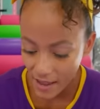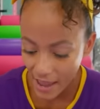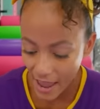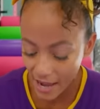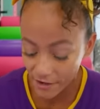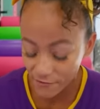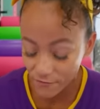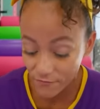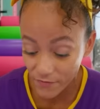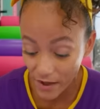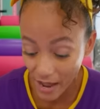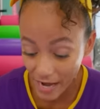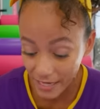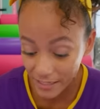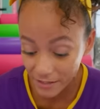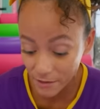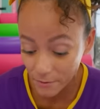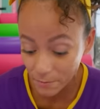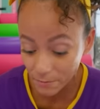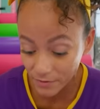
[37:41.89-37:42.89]
and
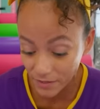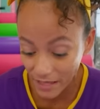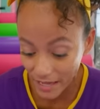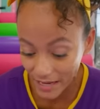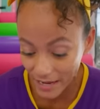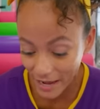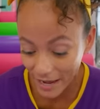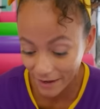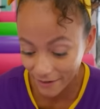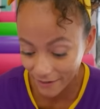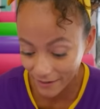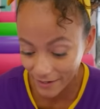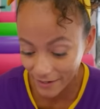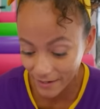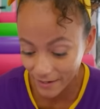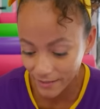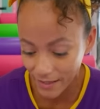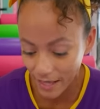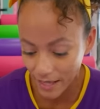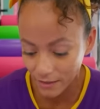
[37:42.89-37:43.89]
find the play
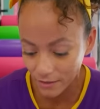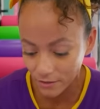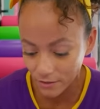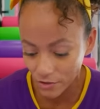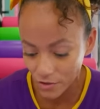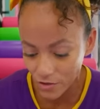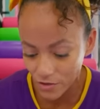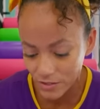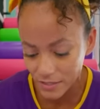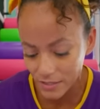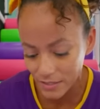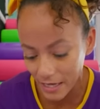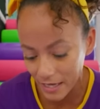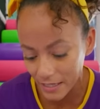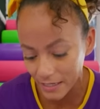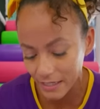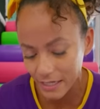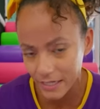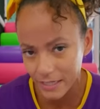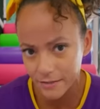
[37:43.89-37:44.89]
area that looks like
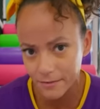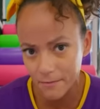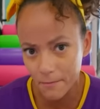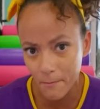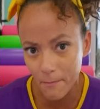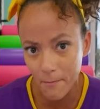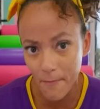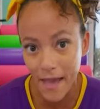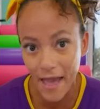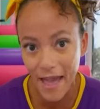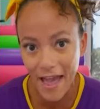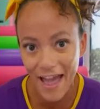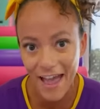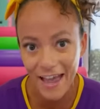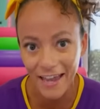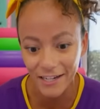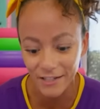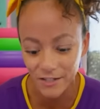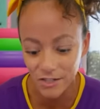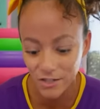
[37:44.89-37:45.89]
its
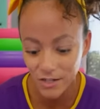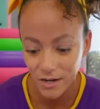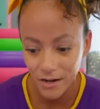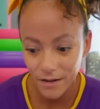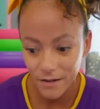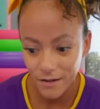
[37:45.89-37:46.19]
match.